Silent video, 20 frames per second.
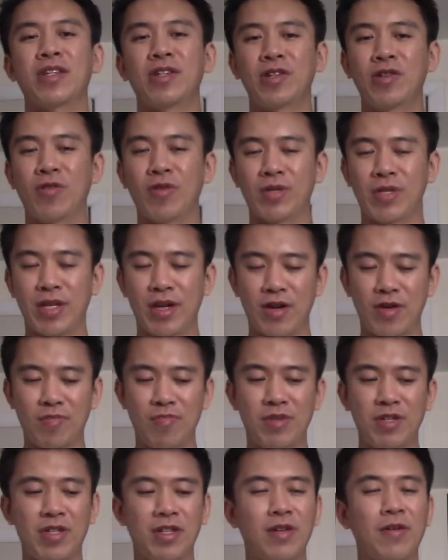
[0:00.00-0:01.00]
He knows how to
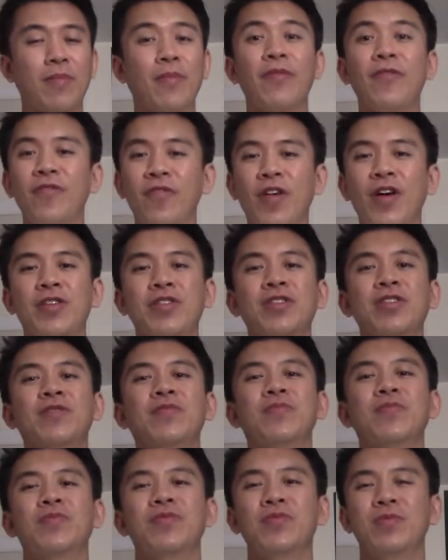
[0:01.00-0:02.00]
be funny.
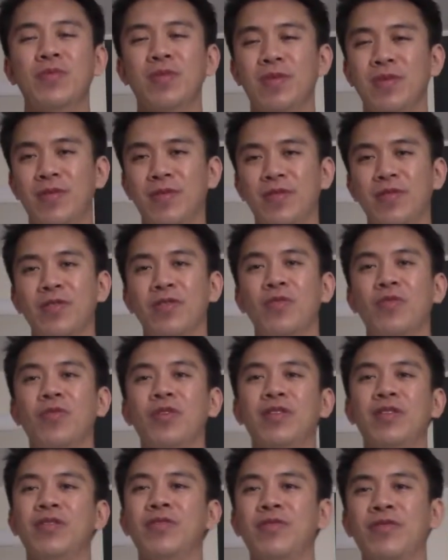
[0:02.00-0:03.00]

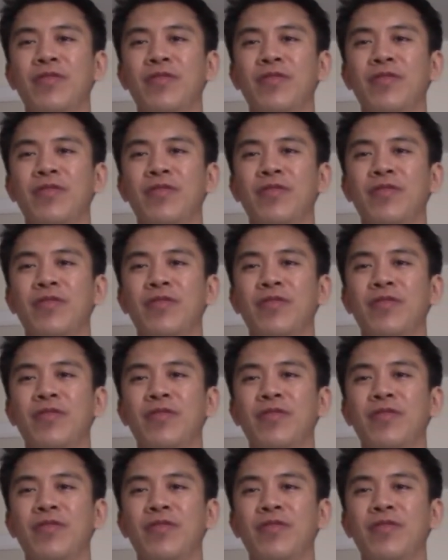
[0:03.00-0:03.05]
He